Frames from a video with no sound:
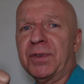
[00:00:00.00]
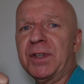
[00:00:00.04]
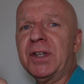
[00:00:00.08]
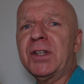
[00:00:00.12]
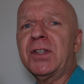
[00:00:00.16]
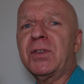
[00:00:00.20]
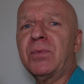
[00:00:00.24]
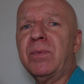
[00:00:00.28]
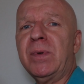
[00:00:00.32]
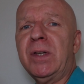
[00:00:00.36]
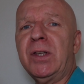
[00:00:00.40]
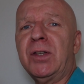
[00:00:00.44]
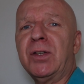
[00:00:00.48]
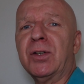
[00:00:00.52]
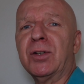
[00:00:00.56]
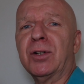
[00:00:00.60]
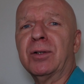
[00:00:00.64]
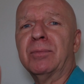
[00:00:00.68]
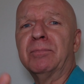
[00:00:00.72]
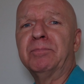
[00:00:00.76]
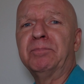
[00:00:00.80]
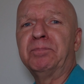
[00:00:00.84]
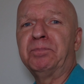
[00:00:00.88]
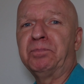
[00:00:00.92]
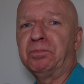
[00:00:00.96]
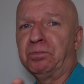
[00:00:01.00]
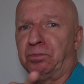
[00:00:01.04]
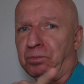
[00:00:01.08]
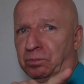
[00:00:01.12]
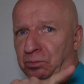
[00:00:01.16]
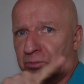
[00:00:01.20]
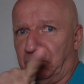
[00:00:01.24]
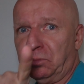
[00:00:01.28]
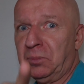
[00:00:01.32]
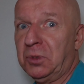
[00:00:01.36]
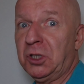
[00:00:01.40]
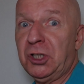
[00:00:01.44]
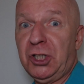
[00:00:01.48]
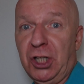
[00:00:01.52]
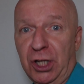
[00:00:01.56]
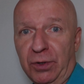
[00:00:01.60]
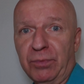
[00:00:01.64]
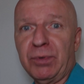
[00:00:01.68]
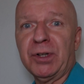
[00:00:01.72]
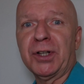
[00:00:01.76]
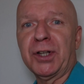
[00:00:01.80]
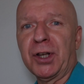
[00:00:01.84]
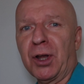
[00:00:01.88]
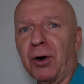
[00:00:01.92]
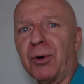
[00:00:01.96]
this video, she
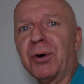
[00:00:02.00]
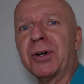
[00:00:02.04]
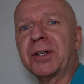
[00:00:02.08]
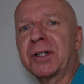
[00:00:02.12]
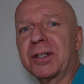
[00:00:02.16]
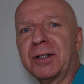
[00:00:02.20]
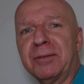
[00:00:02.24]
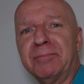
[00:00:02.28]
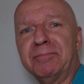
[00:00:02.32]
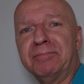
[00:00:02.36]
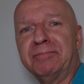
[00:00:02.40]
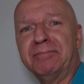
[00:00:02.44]
will know it.